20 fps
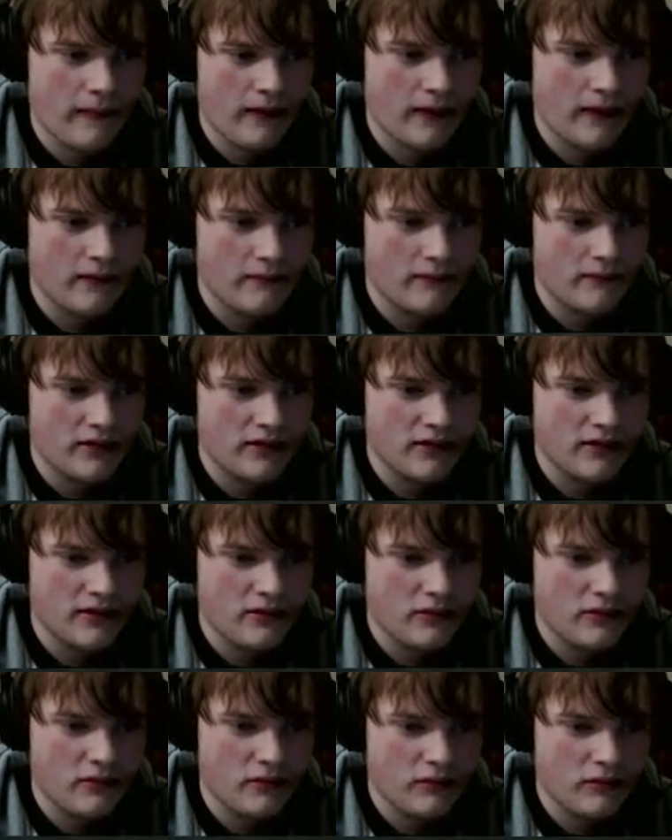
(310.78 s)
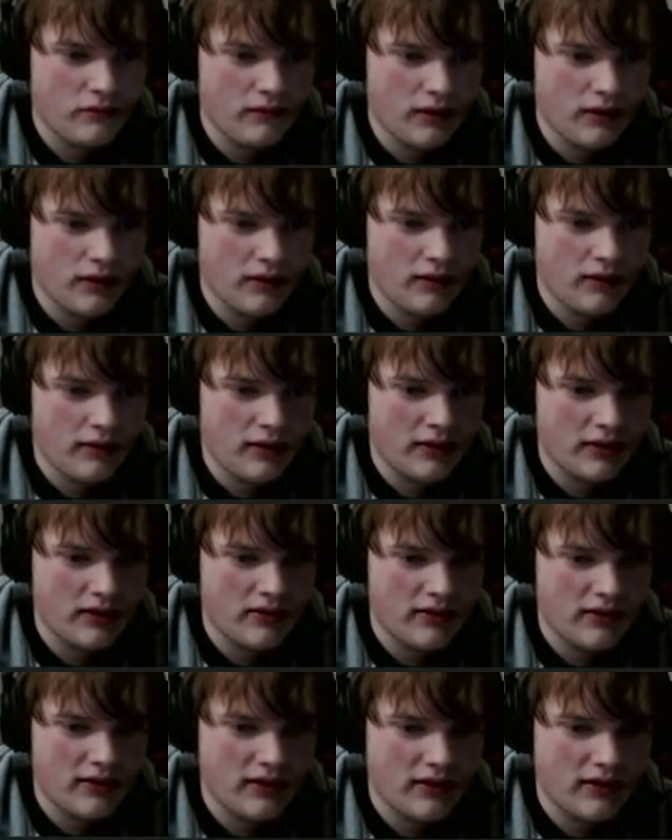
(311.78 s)
I'm so fucking
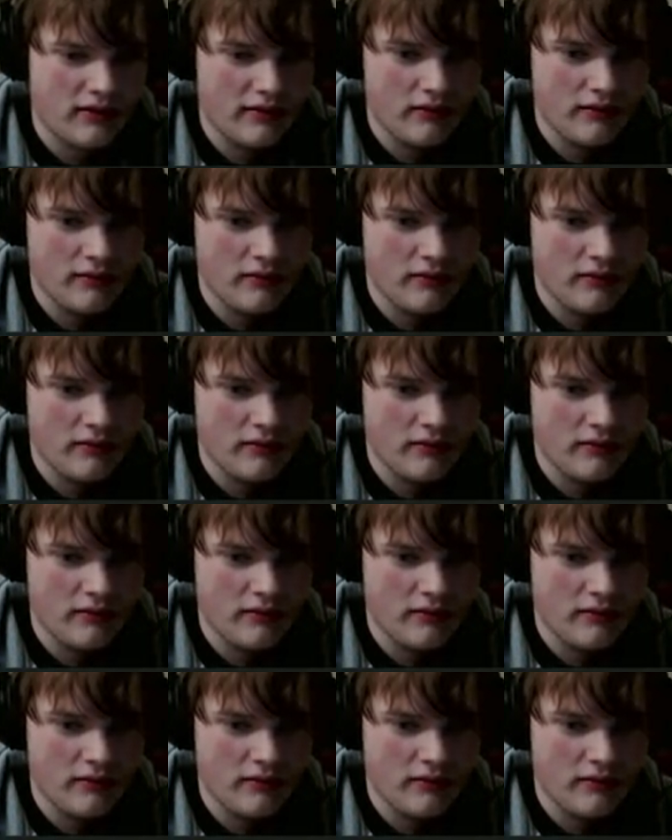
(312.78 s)
lost right now.